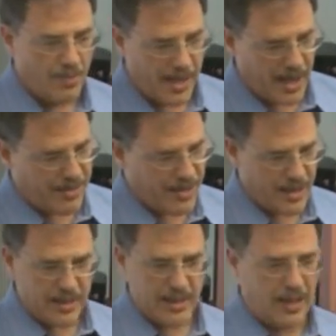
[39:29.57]
But I
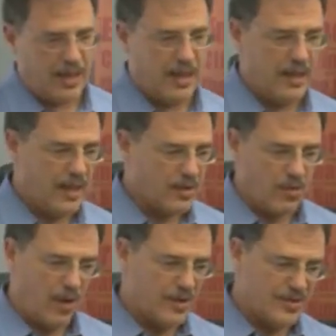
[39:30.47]
think
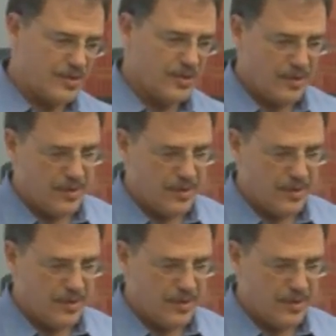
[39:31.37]
across